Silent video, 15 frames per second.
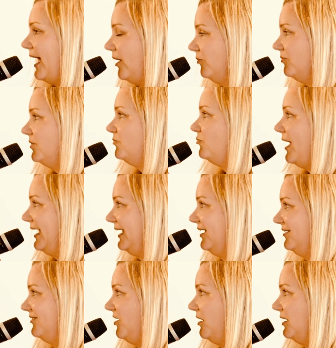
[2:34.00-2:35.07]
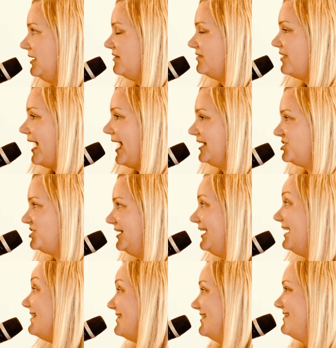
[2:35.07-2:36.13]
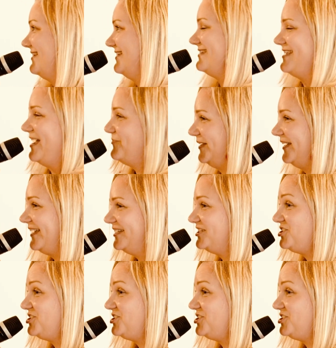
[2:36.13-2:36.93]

help them recognise that actually it is a systemic